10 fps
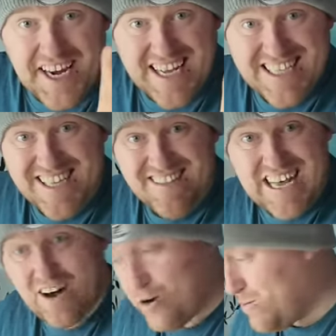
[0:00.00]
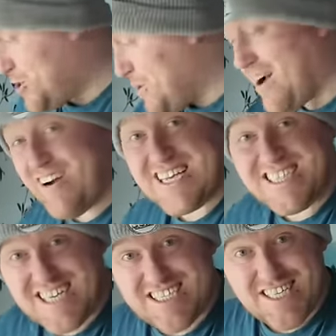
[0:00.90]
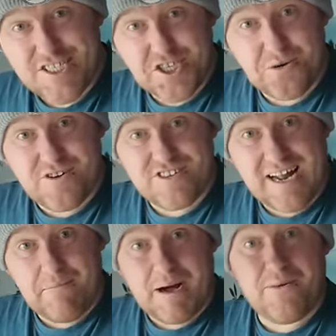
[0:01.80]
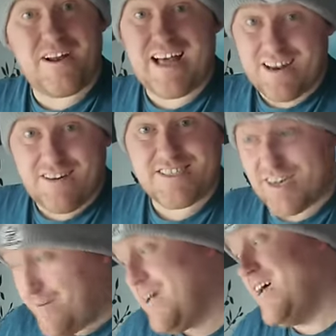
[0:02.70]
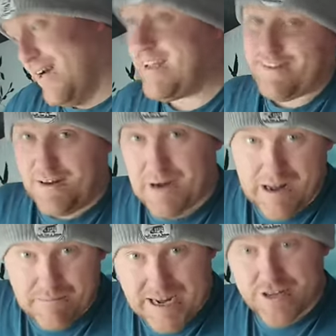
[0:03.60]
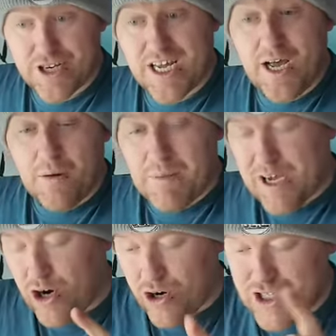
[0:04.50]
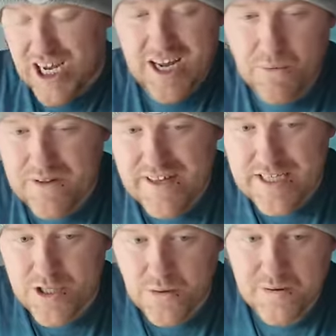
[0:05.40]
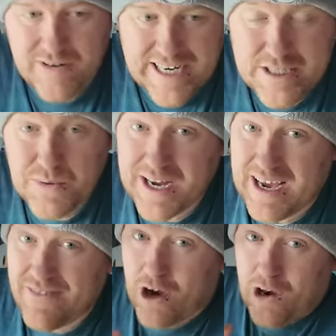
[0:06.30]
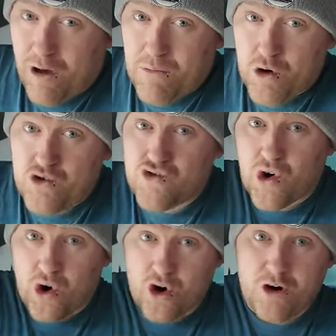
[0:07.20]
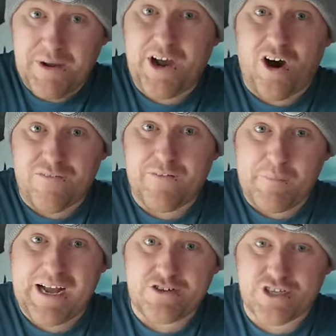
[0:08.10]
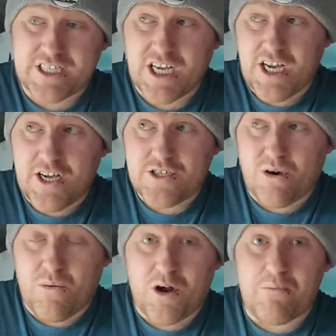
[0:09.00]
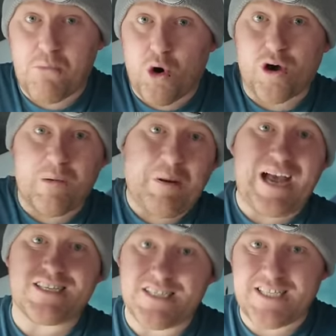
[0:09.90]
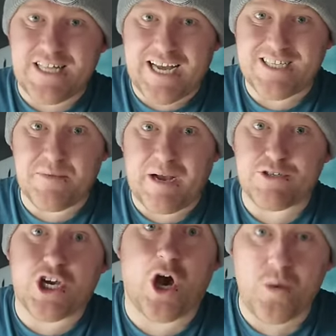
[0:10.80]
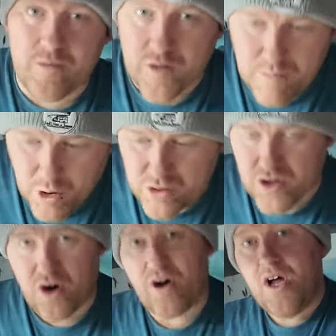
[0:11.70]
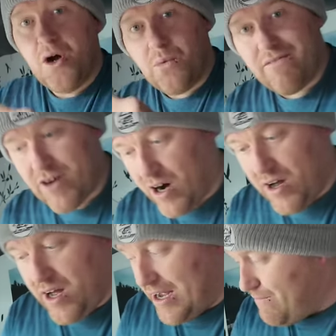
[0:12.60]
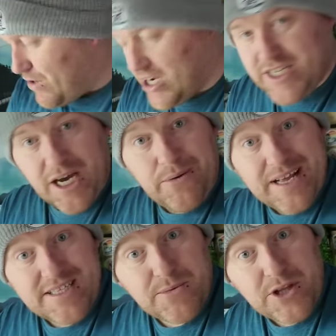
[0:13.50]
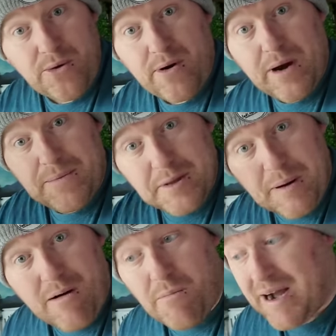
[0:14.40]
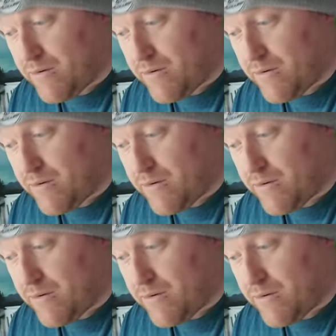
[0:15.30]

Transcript: connecting that up to our existing 200 amp hour LiTime lithium ion battery because with these new upgrades we're going to have a lot more draw coming off the batteries so i want more capacity there to be able to cope for the more draw we've got an inverter going in so we're doing away with the power